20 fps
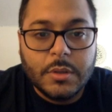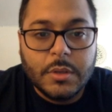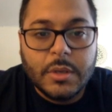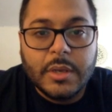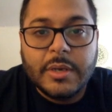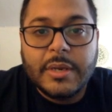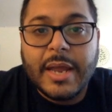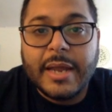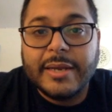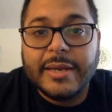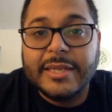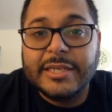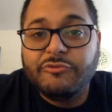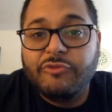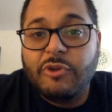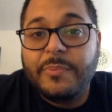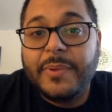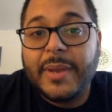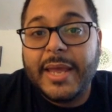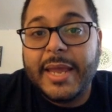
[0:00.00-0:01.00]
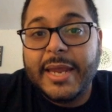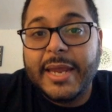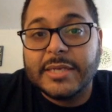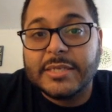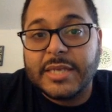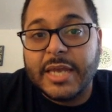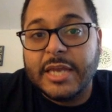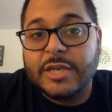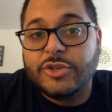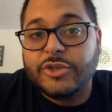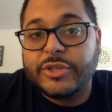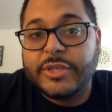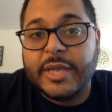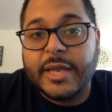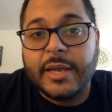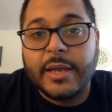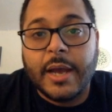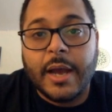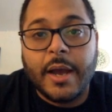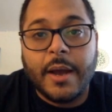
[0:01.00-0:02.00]
Now this replay here is
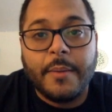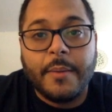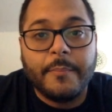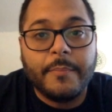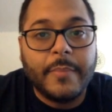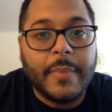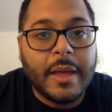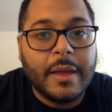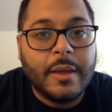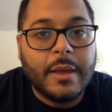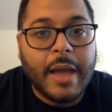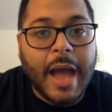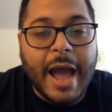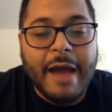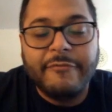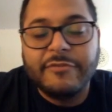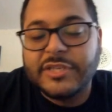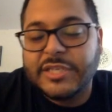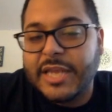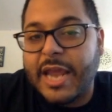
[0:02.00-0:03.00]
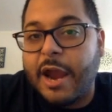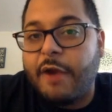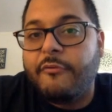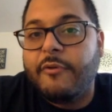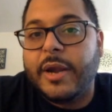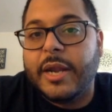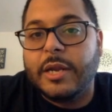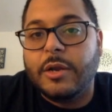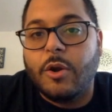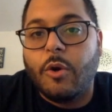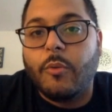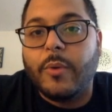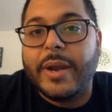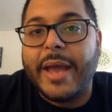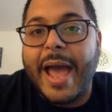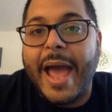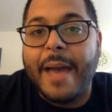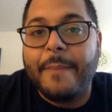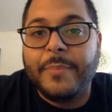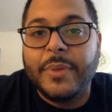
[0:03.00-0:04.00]
interesting. Obviously I already know what
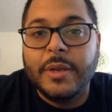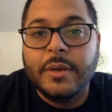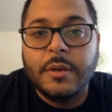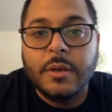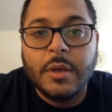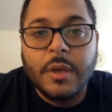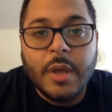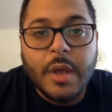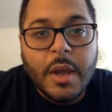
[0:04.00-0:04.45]
happened,